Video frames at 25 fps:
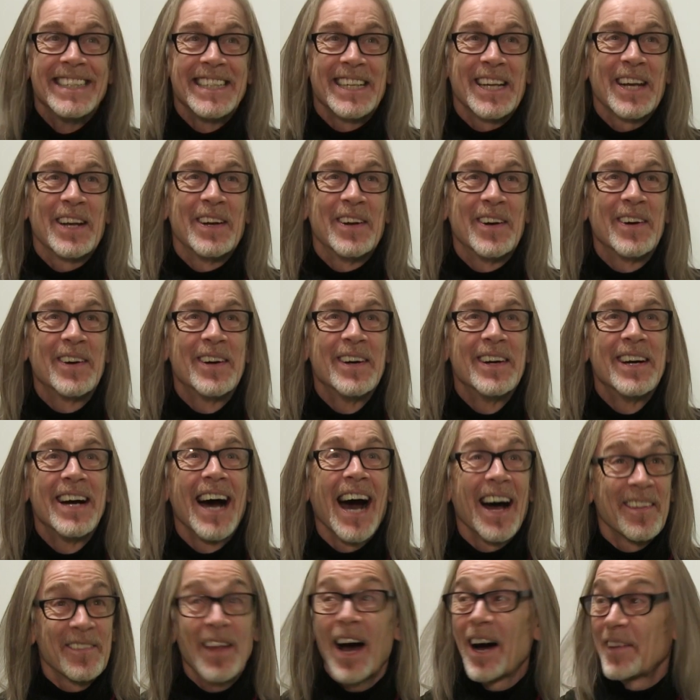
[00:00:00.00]
you know,
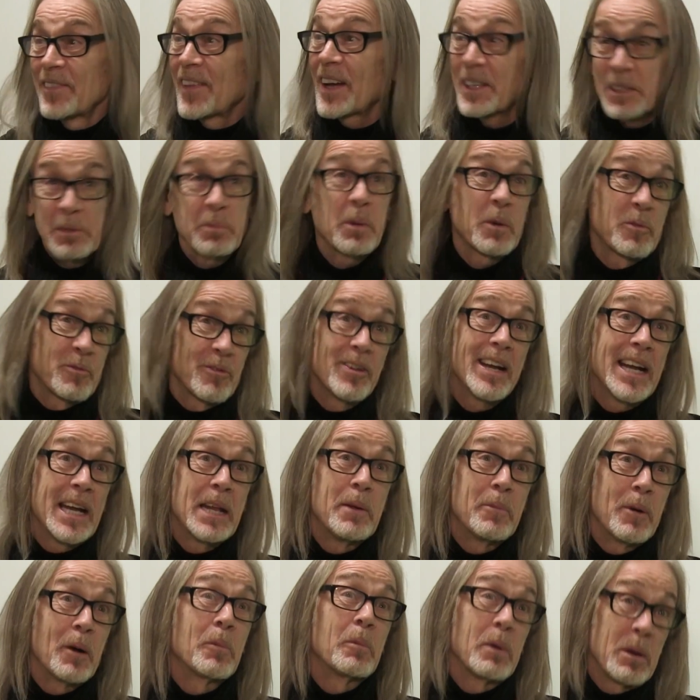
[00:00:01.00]
and that's what we
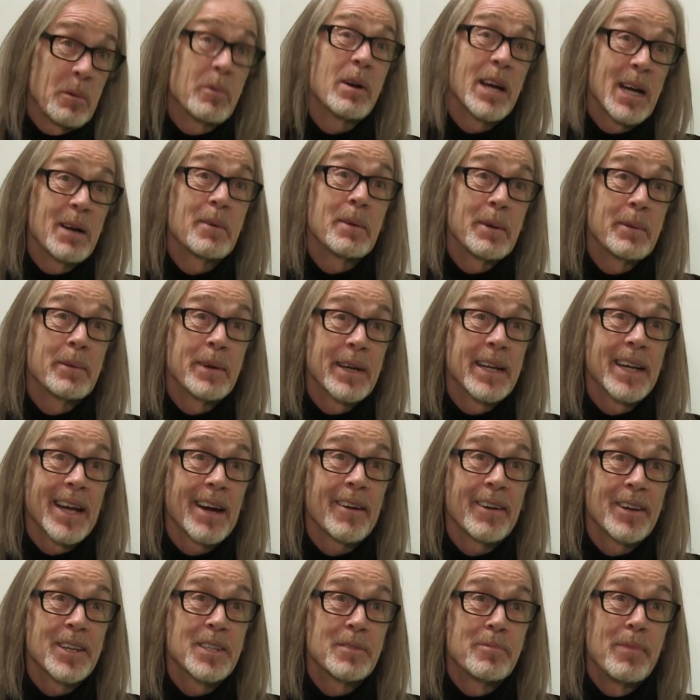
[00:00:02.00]
were. We were a
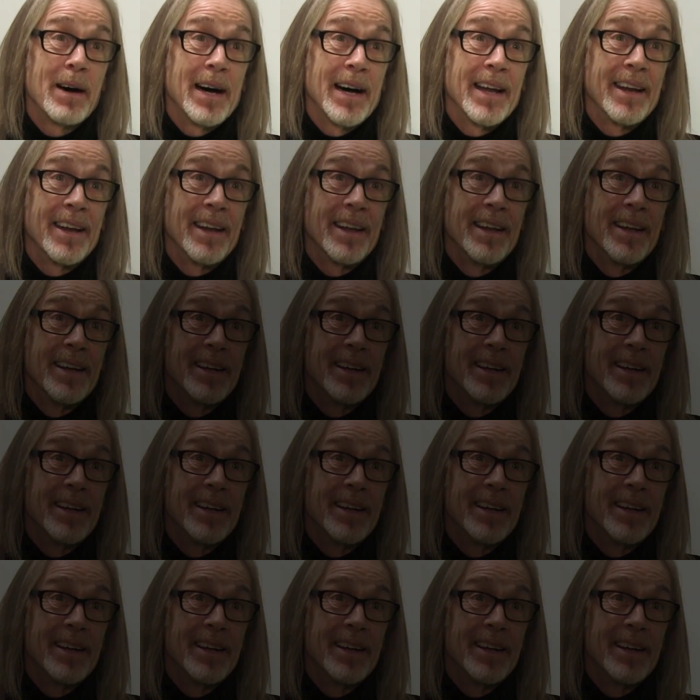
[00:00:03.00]
garage band.